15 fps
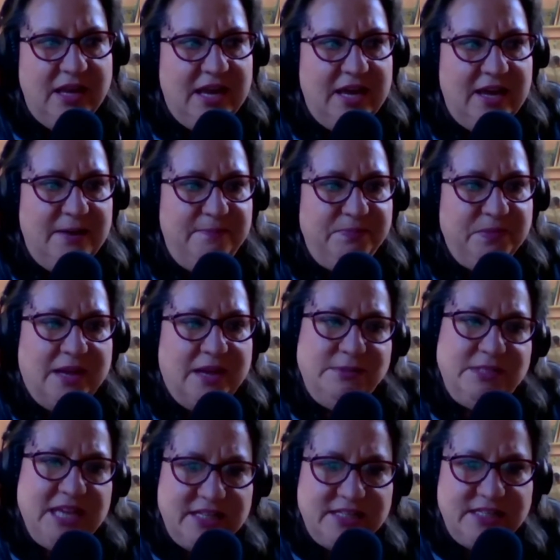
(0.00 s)
I'm
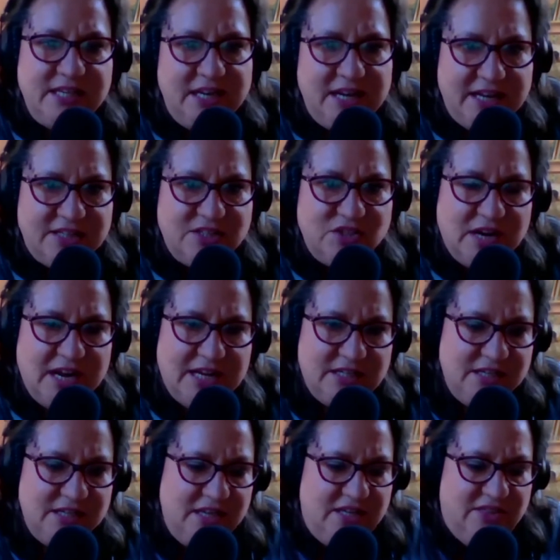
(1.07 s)
testing an
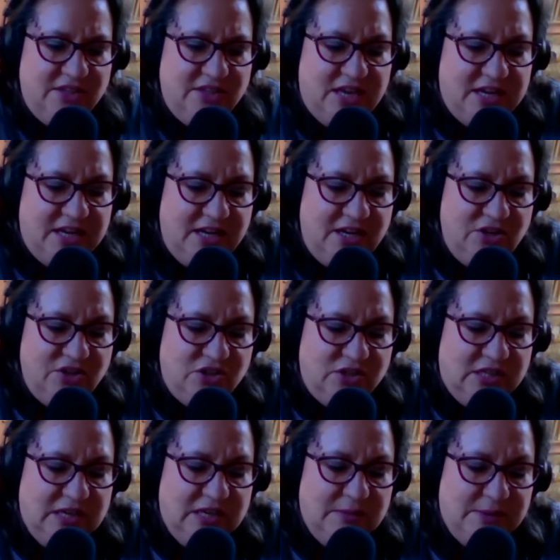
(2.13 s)
extract, they're talking
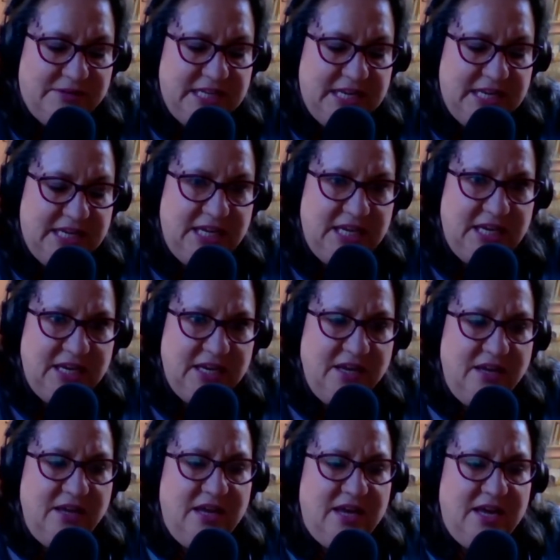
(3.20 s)
usually about taking
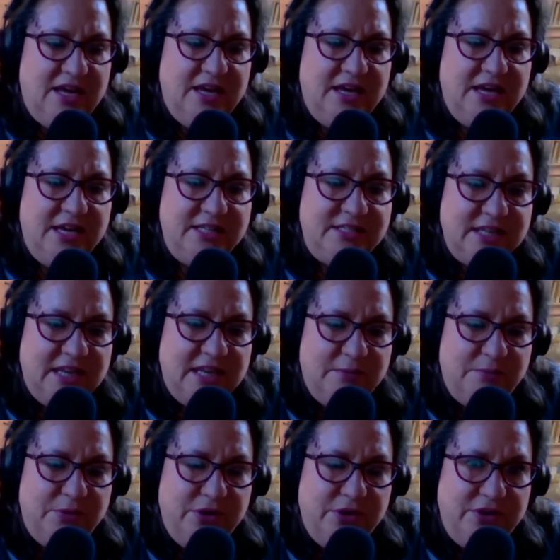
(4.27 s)
a
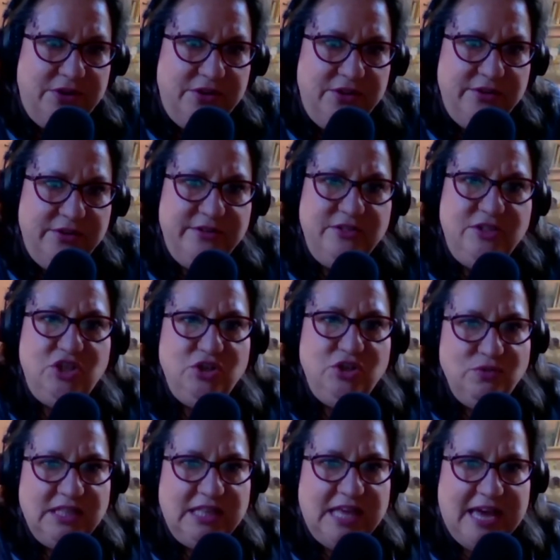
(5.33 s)
sample to
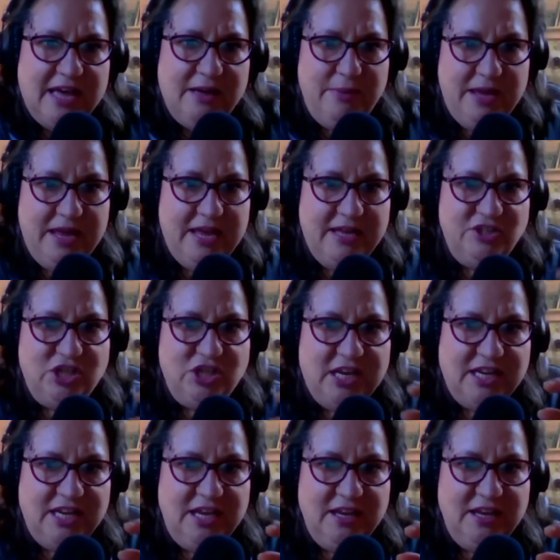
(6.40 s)
a lab and
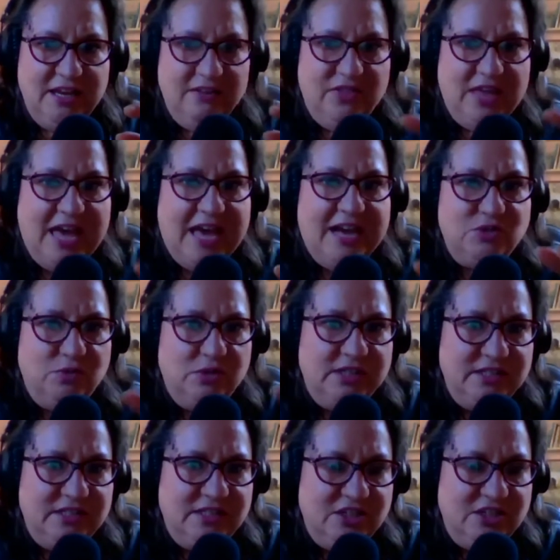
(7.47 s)
checking the actual
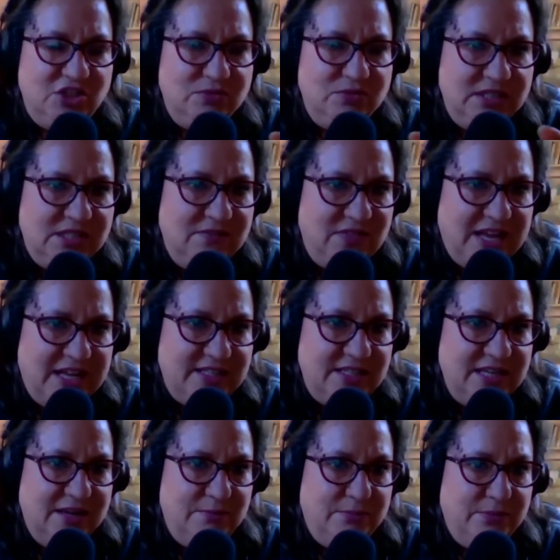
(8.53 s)
constituents of that
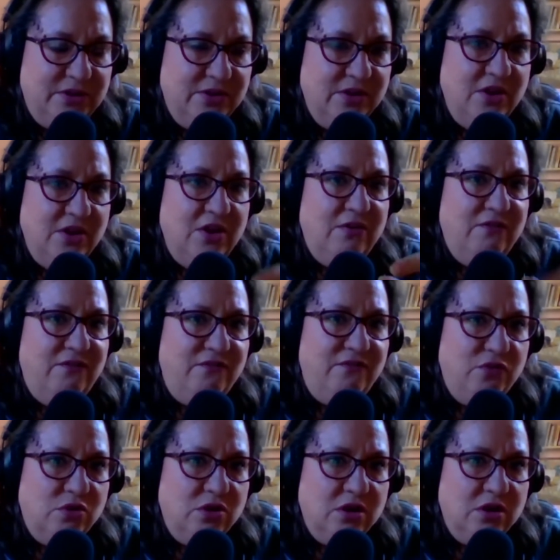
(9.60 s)
sample
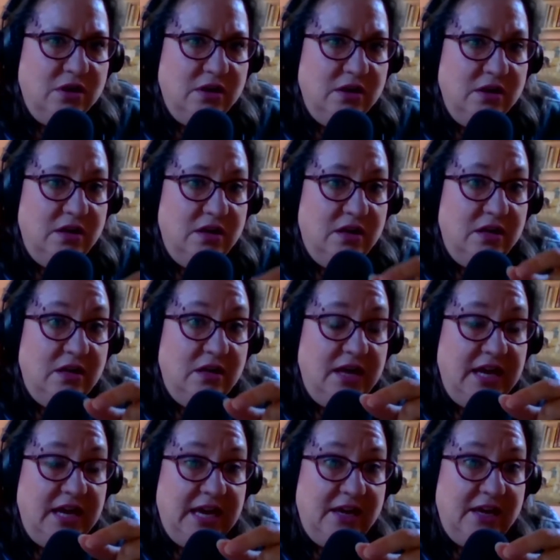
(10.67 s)
for
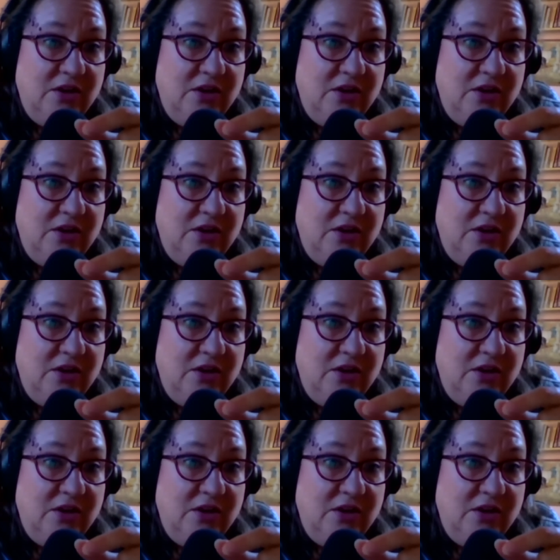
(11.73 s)
a